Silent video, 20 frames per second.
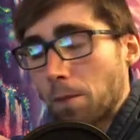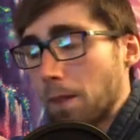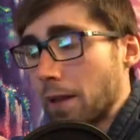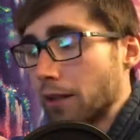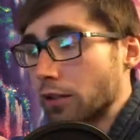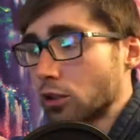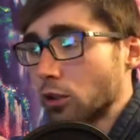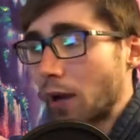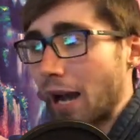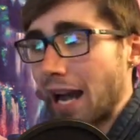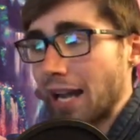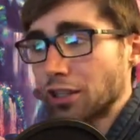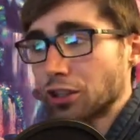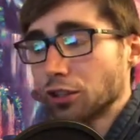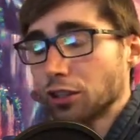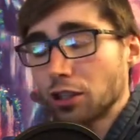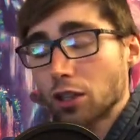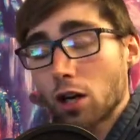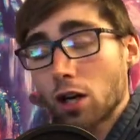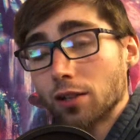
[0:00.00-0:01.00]
So
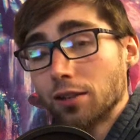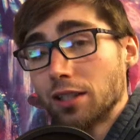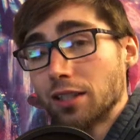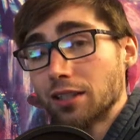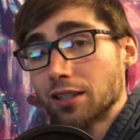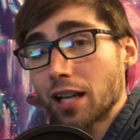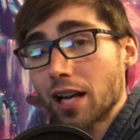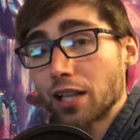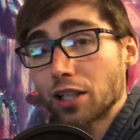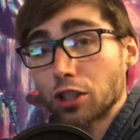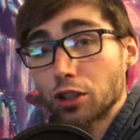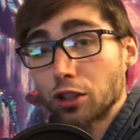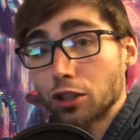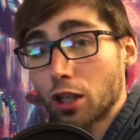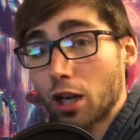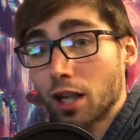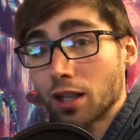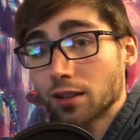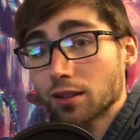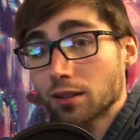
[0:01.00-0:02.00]
actually, on these kind of
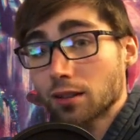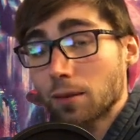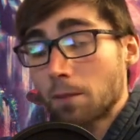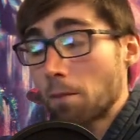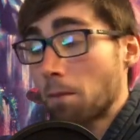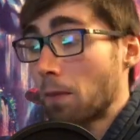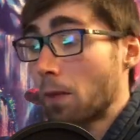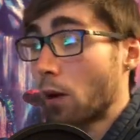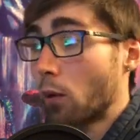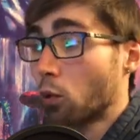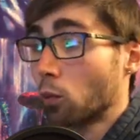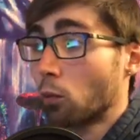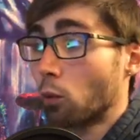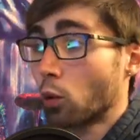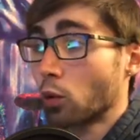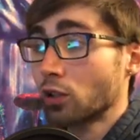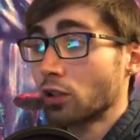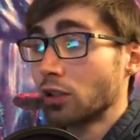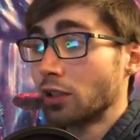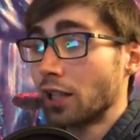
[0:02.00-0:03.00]
shots, we're more
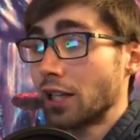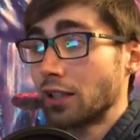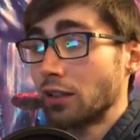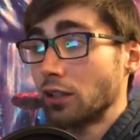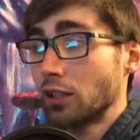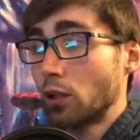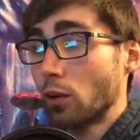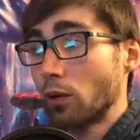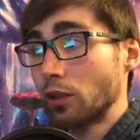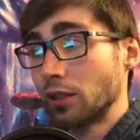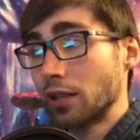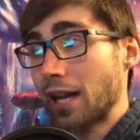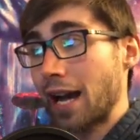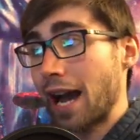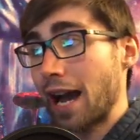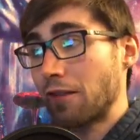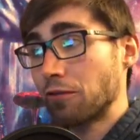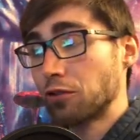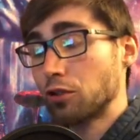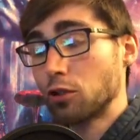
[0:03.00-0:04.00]
than likely going to
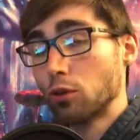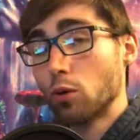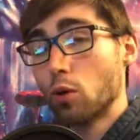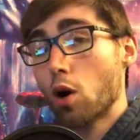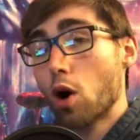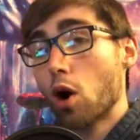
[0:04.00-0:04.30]
have to